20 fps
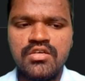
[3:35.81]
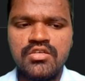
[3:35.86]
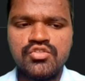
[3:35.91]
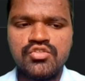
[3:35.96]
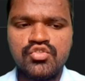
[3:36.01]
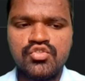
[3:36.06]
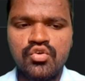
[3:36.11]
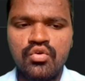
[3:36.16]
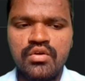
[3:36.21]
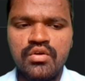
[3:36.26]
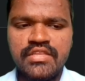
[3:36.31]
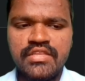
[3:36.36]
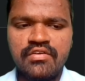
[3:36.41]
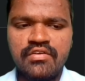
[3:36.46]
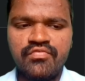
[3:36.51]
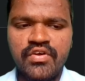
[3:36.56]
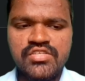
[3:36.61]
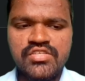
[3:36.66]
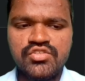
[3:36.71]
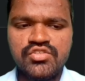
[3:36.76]
So in the
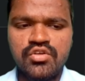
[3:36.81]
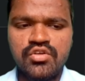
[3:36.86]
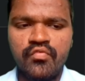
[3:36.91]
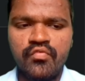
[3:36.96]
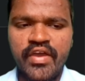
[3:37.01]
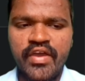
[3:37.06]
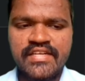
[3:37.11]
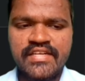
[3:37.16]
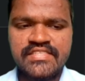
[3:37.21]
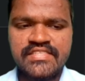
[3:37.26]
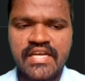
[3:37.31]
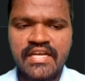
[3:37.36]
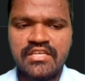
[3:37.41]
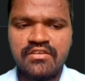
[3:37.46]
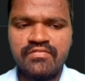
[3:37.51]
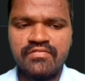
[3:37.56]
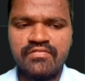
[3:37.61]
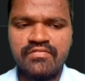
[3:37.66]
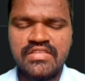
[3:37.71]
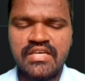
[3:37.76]
first row, we are
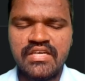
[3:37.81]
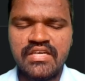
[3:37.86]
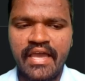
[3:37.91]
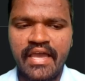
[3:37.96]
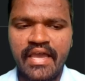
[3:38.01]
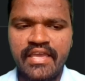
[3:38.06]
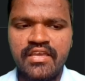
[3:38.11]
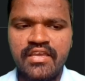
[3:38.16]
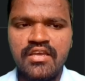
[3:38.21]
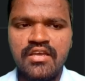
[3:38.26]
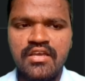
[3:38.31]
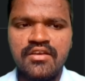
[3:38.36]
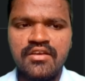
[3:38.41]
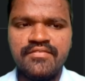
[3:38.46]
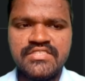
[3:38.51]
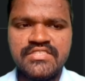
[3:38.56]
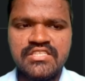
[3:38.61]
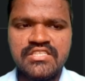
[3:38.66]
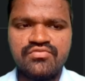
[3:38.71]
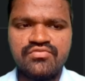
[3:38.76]
starting with I,
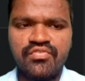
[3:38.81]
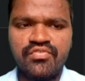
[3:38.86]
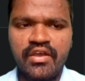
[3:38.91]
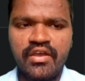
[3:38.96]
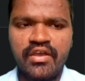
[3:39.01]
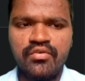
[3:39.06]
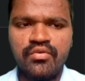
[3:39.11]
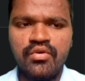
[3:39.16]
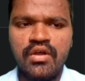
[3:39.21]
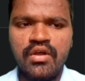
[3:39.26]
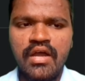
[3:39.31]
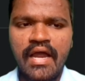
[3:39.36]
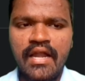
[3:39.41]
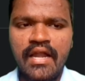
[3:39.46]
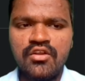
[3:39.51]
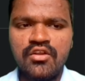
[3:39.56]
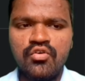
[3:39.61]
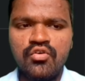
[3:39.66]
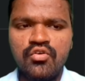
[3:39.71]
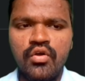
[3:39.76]
which is 5,
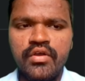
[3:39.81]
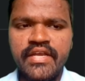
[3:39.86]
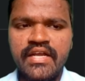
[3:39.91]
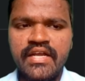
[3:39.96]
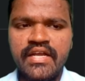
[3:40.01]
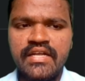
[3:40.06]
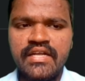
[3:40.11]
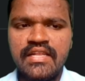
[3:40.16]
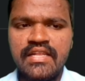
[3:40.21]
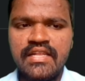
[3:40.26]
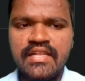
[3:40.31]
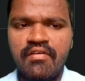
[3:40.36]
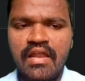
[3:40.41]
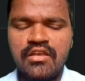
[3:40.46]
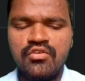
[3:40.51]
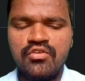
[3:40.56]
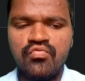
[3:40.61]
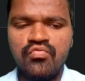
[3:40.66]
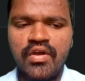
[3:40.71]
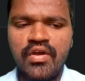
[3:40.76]
and going till the
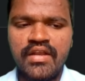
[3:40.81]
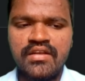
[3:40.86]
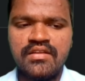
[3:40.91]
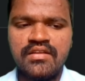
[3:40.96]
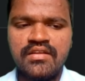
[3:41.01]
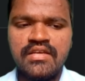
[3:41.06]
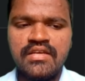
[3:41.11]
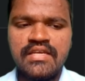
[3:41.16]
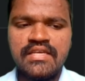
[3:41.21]
value 1.